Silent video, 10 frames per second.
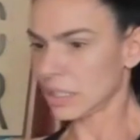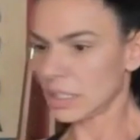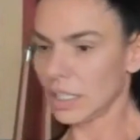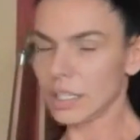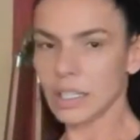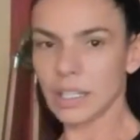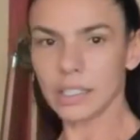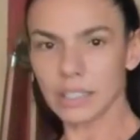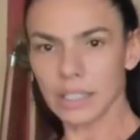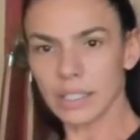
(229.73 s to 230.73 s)

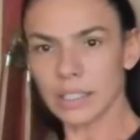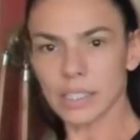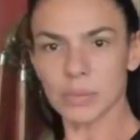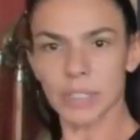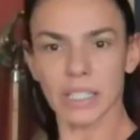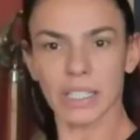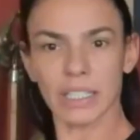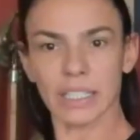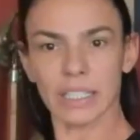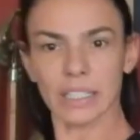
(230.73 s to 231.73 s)

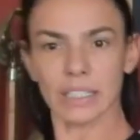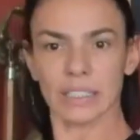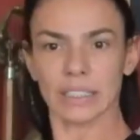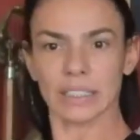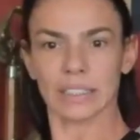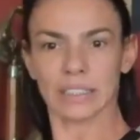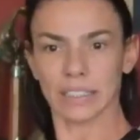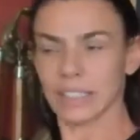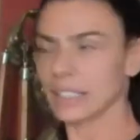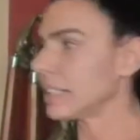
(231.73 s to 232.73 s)

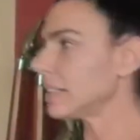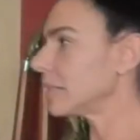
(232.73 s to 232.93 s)
(silent)